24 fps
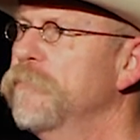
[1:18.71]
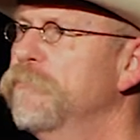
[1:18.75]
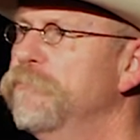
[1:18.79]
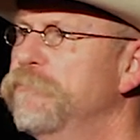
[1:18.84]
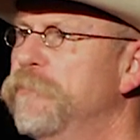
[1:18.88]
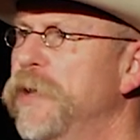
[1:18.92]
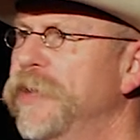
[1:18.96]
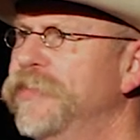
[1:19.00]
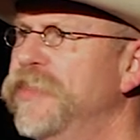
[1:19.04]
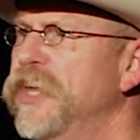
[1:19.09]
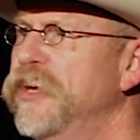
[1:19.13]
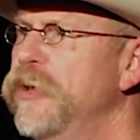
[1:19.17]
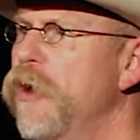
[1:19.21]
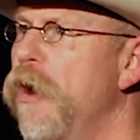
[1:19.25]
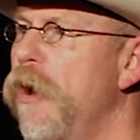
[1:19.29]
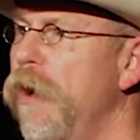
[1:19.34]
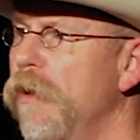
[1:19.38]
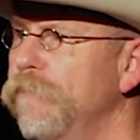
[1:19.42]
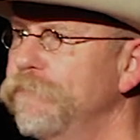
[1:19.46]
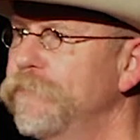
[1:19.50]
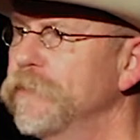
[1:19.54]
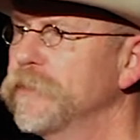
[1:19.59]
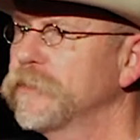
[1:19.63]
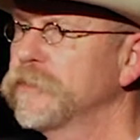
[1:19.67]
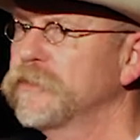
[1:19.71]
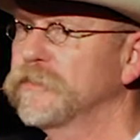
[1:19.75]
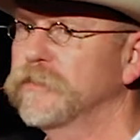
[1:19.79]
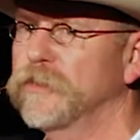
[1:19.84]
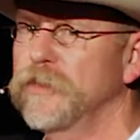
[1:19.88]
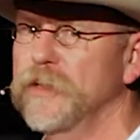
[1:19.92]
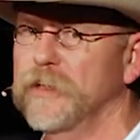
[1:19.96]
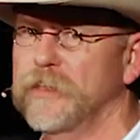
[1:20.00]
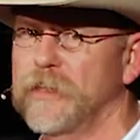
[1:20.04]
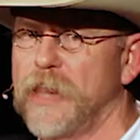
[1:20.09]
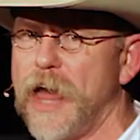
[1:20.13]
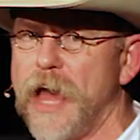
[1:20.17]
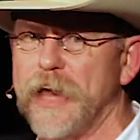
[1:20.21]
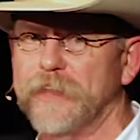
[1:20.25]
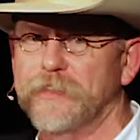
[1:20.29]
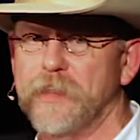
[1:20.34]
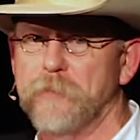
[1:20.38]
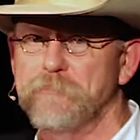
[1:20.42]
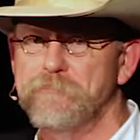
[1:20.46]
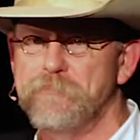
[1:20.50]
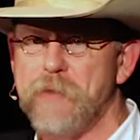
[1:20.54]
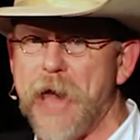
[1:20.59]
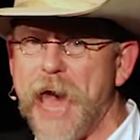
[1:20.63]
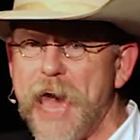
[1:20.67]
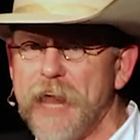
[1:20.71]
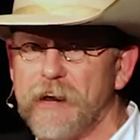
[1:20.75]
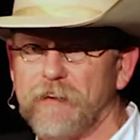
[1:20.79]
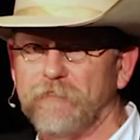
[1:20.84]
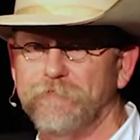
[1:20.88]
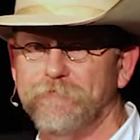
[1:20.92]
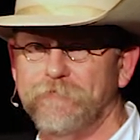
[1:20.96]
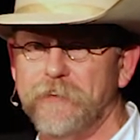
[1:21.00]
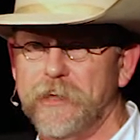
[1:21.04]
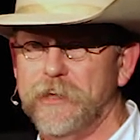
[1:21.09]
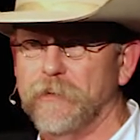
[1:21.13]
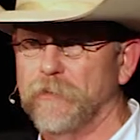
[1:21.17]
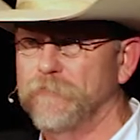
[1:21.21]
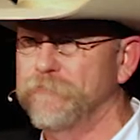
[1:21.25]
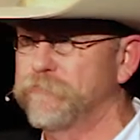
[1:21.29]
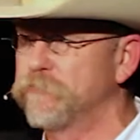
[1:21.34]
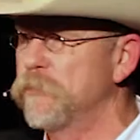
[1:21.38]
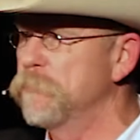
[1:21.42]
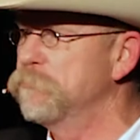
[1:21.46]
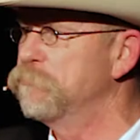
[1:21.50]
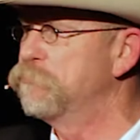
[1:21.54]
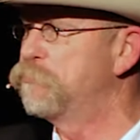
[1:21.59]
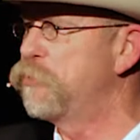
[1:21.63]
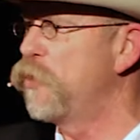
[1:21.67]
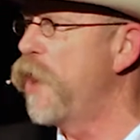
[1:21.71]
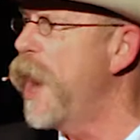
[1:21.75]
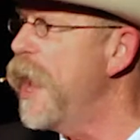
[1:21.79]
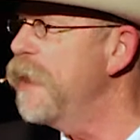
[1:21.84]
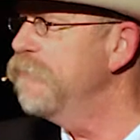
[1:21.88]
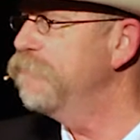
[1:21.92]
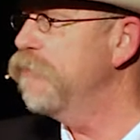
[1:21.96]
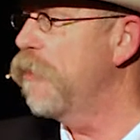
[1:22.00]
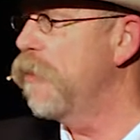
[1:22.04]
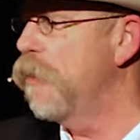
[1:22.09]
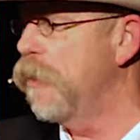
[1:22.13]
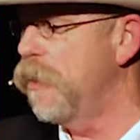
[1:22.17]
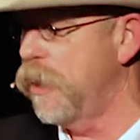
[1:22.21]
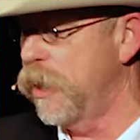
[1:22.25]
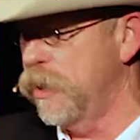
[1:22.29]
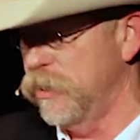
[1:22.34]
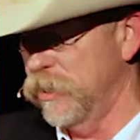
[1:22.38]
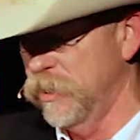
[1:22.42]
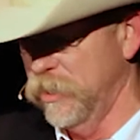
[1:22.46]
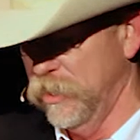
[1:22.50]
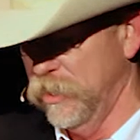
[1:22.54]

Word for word: But the office looked like the battlefield from Braveheart.